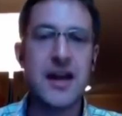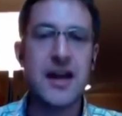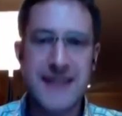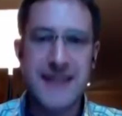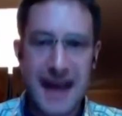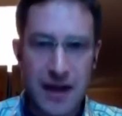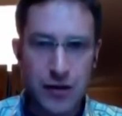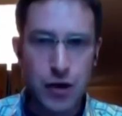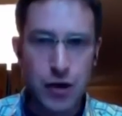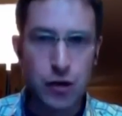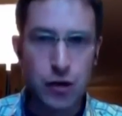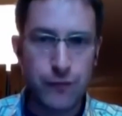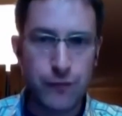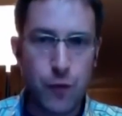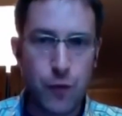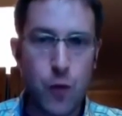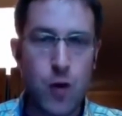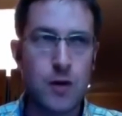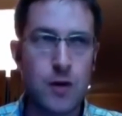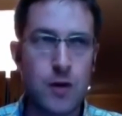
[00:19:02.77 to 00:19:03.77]
and download
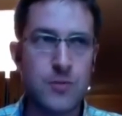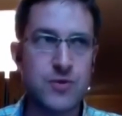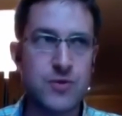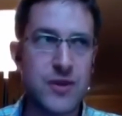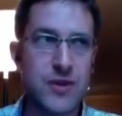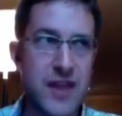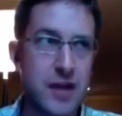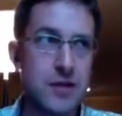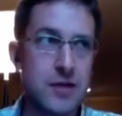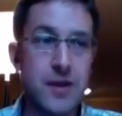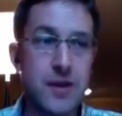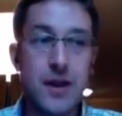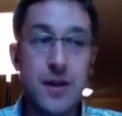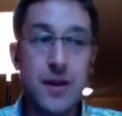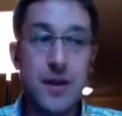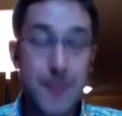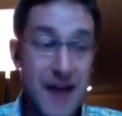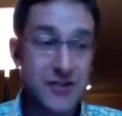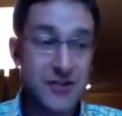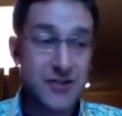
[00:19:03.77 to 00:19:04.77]
forms where they could
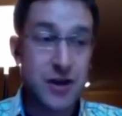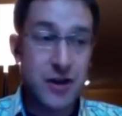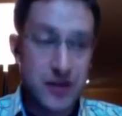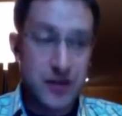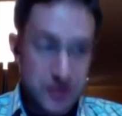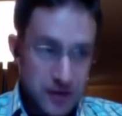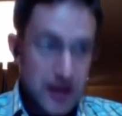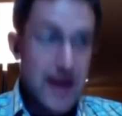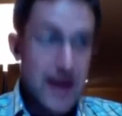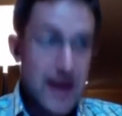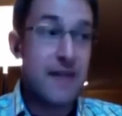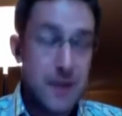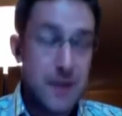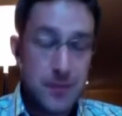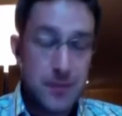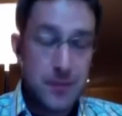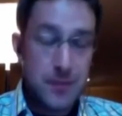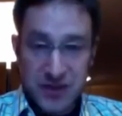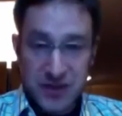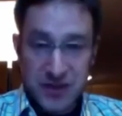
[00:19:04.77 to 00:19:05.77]
pass around and have
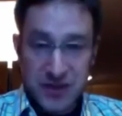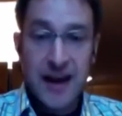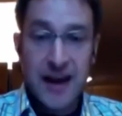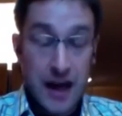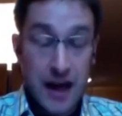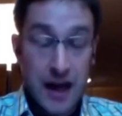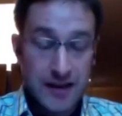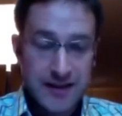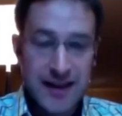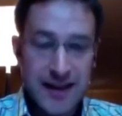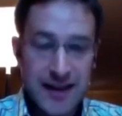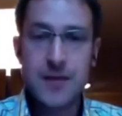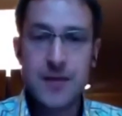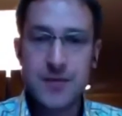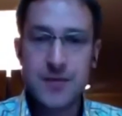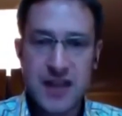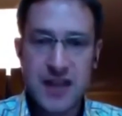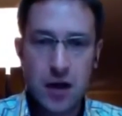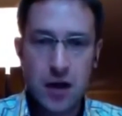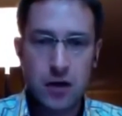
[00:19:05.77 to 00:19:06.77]
people sign
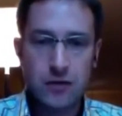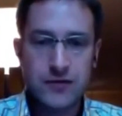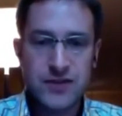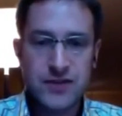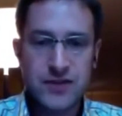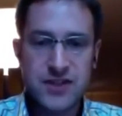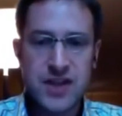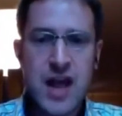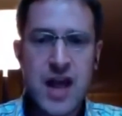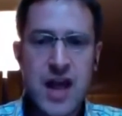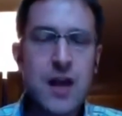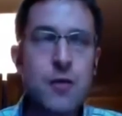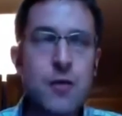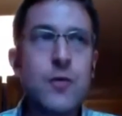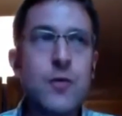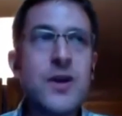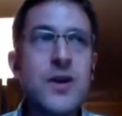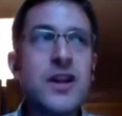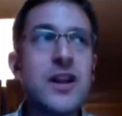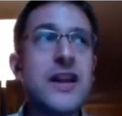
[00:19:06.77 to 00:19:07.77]
themselves,
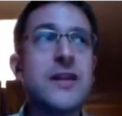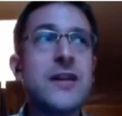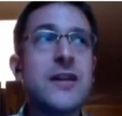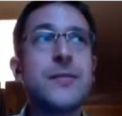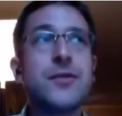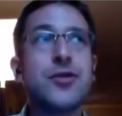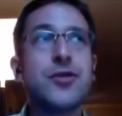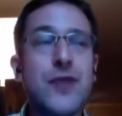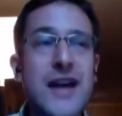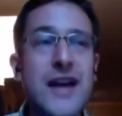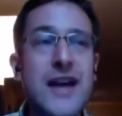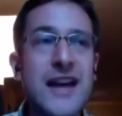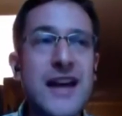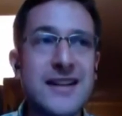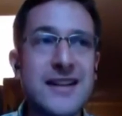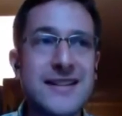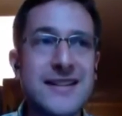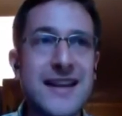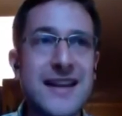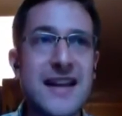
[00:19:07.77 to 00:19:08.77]
really created
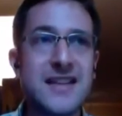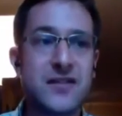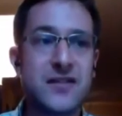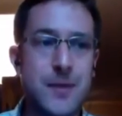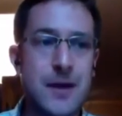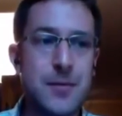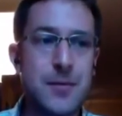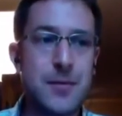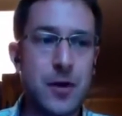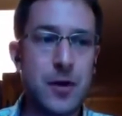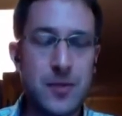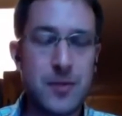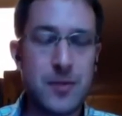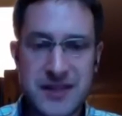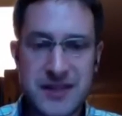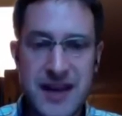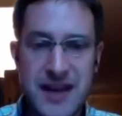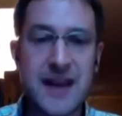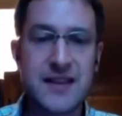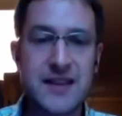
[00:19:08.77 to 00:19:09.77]
a sense of people able
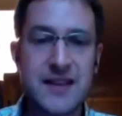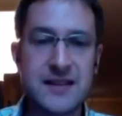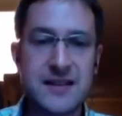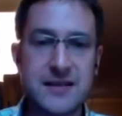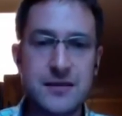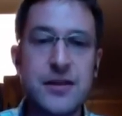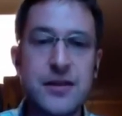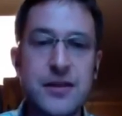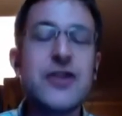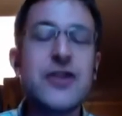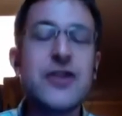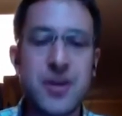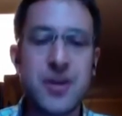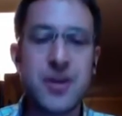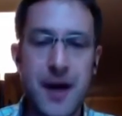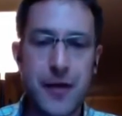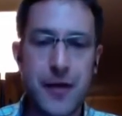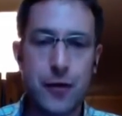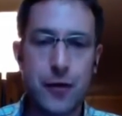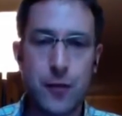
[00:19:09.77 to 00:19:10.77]
to take this
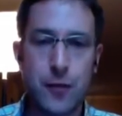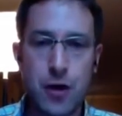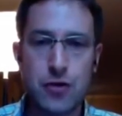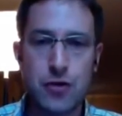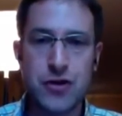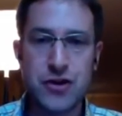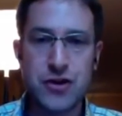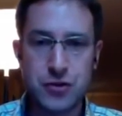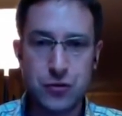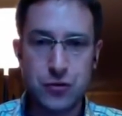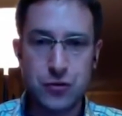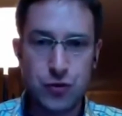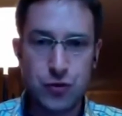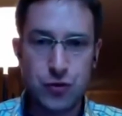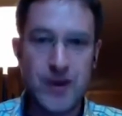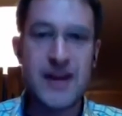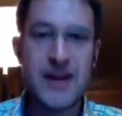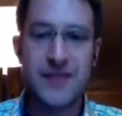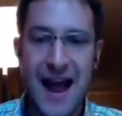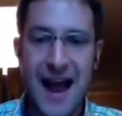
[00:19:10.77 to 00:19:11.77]
leadership on their own to do
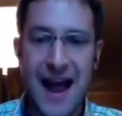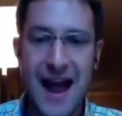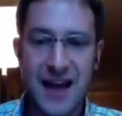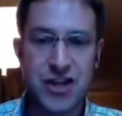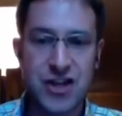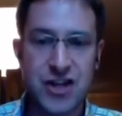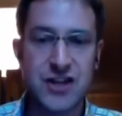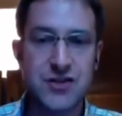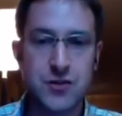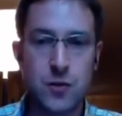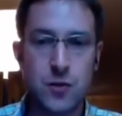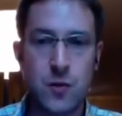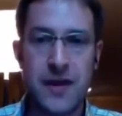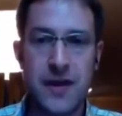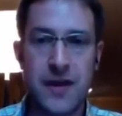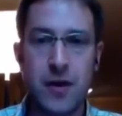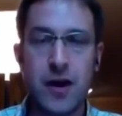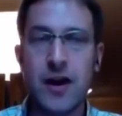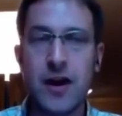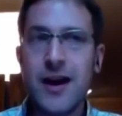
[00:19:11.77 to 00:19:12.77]
creative actions, where
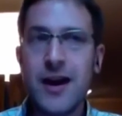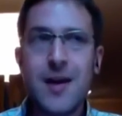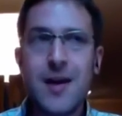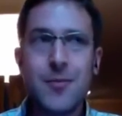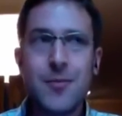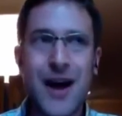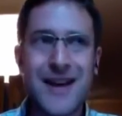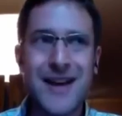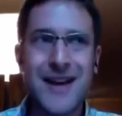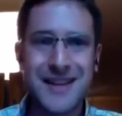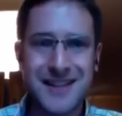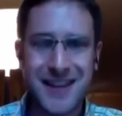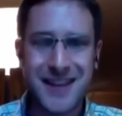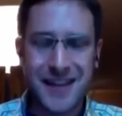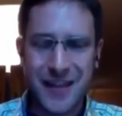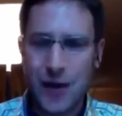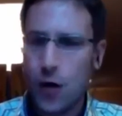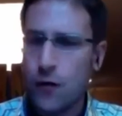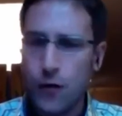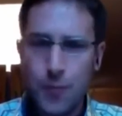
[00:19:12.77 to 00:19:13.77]
there were projects
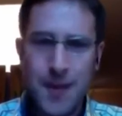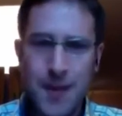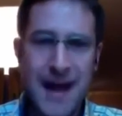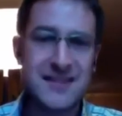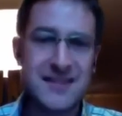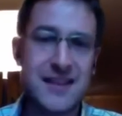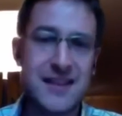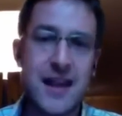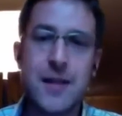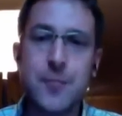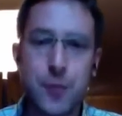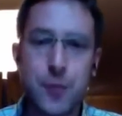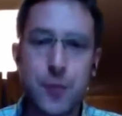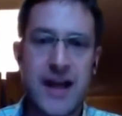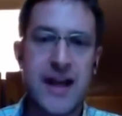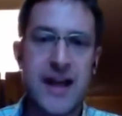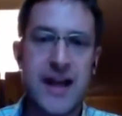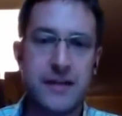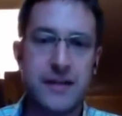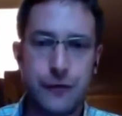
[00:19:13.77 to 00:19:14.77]
like the Overpass Light
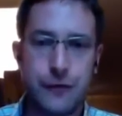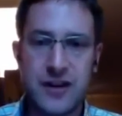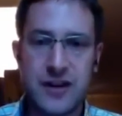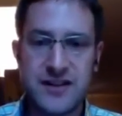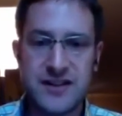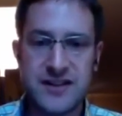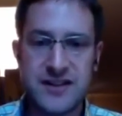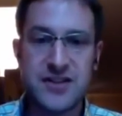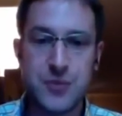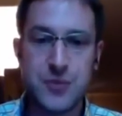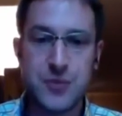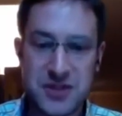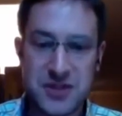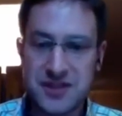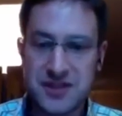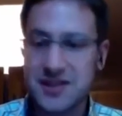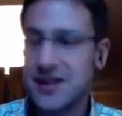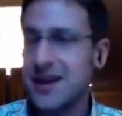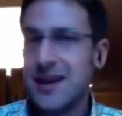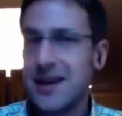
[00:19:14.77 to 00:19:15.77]
Brigade, for instance, which
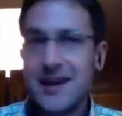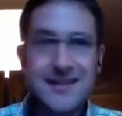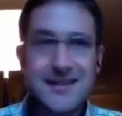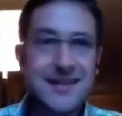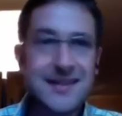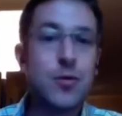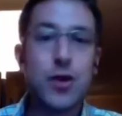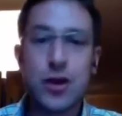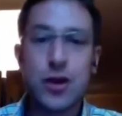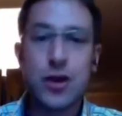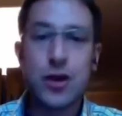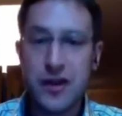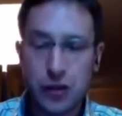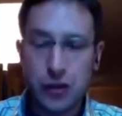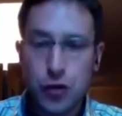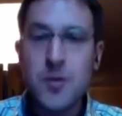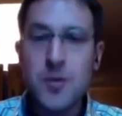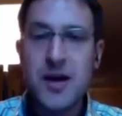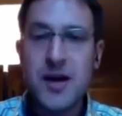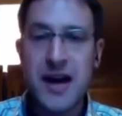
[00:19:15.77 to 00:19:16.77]
is similar to the
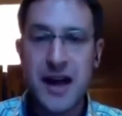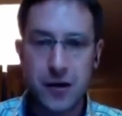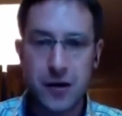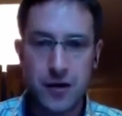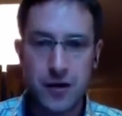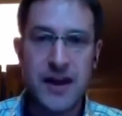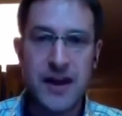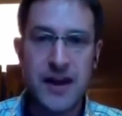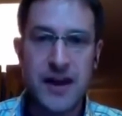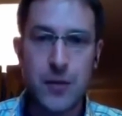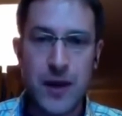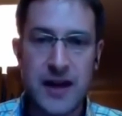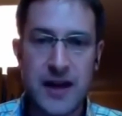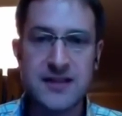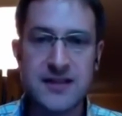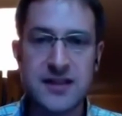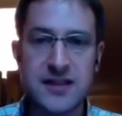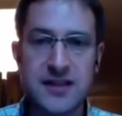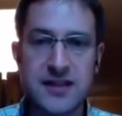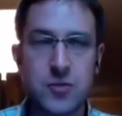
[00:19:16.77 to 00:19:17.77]
Illuminator in many
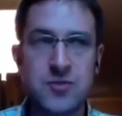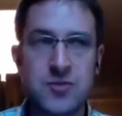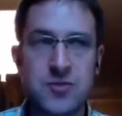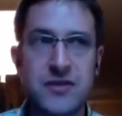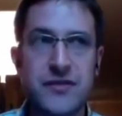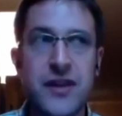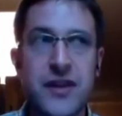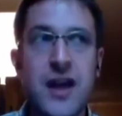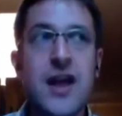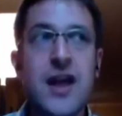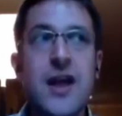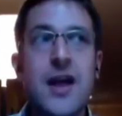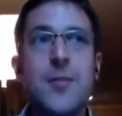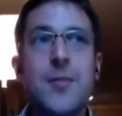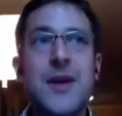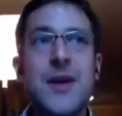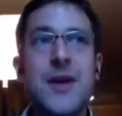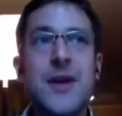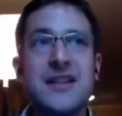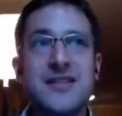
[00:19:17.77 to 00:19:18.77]
ways in terms of
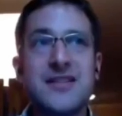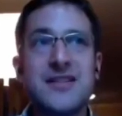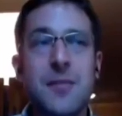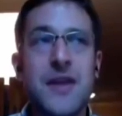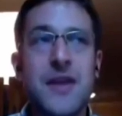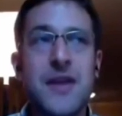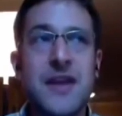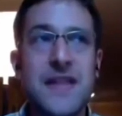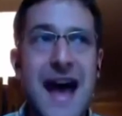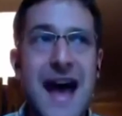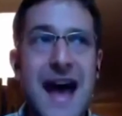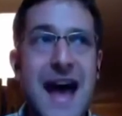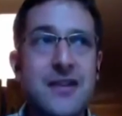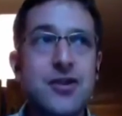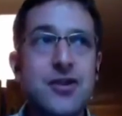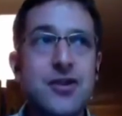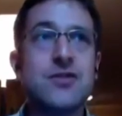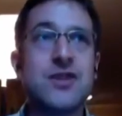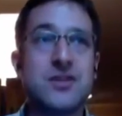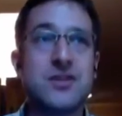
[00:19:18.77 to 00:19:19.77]
being something that
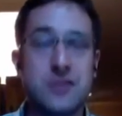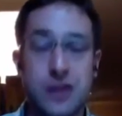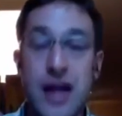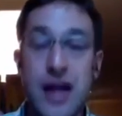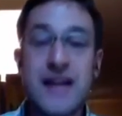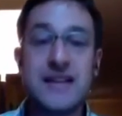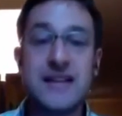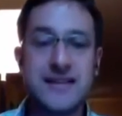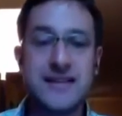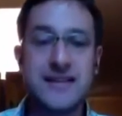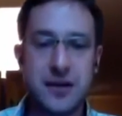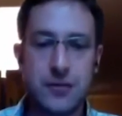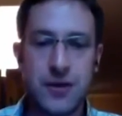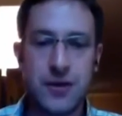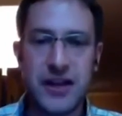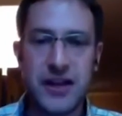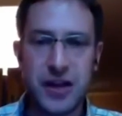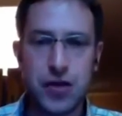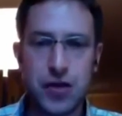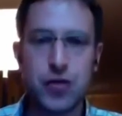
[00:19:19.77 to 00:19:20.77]
uses lights in a
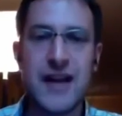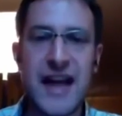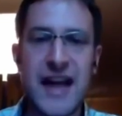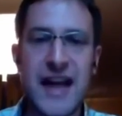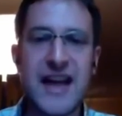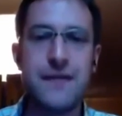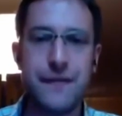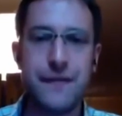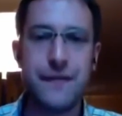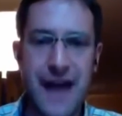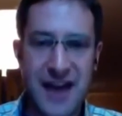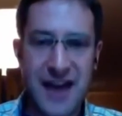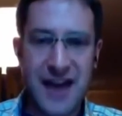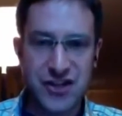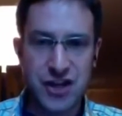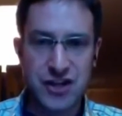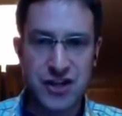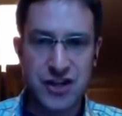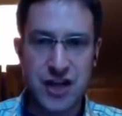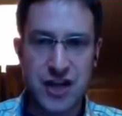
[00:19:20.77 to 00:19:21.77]
really creative
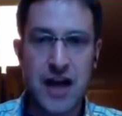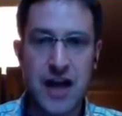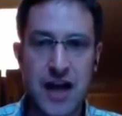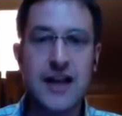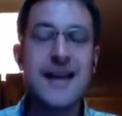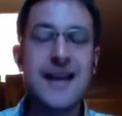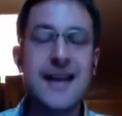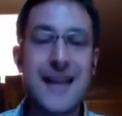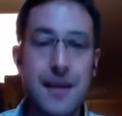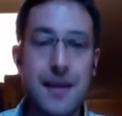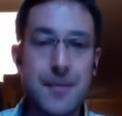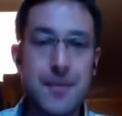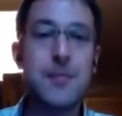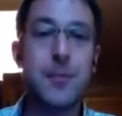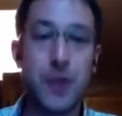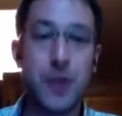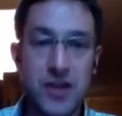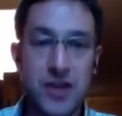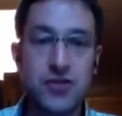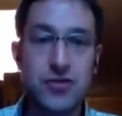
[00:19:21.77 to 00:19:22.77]
fashion to get
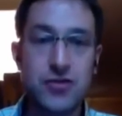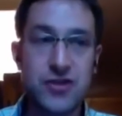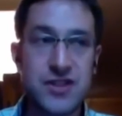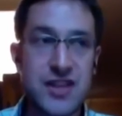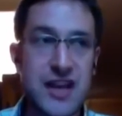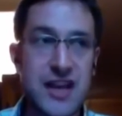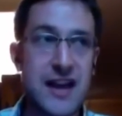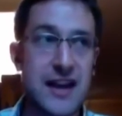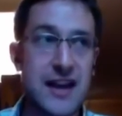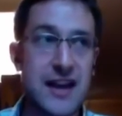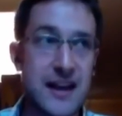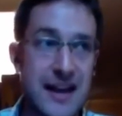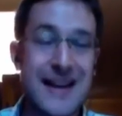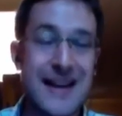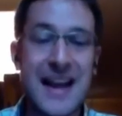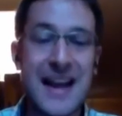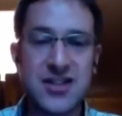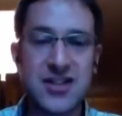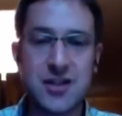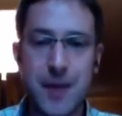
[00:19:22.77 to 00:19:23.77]
people interested and
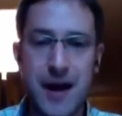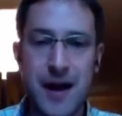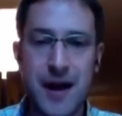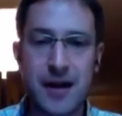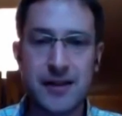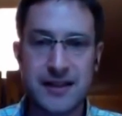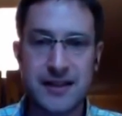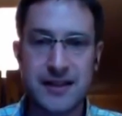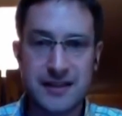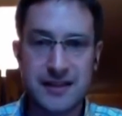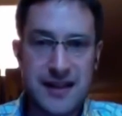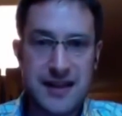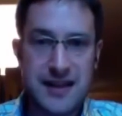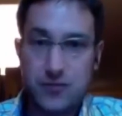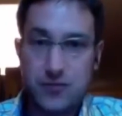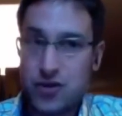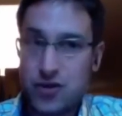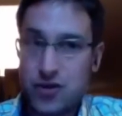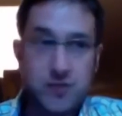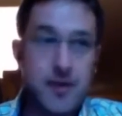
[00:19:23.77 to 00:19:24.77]
engaged in politics
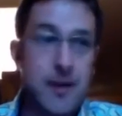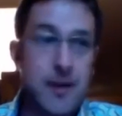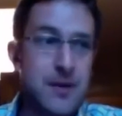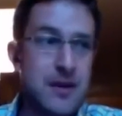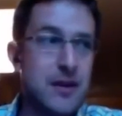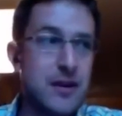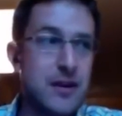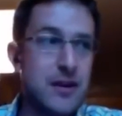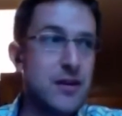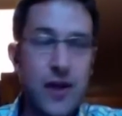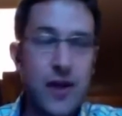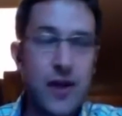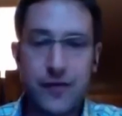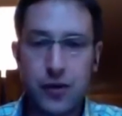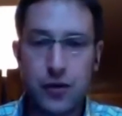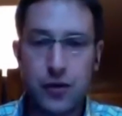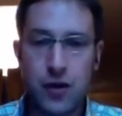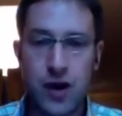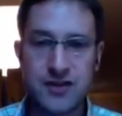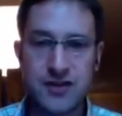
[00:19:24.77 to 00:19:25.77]
that just might be driving
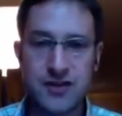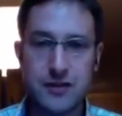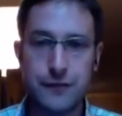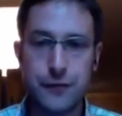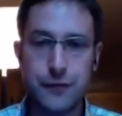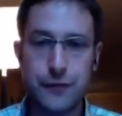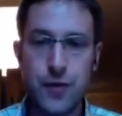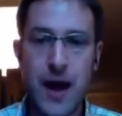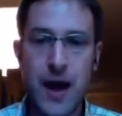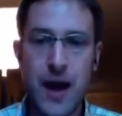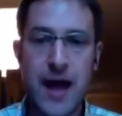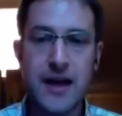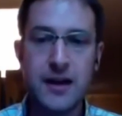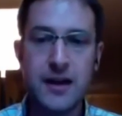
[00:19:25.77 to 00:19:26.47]
across the freeway.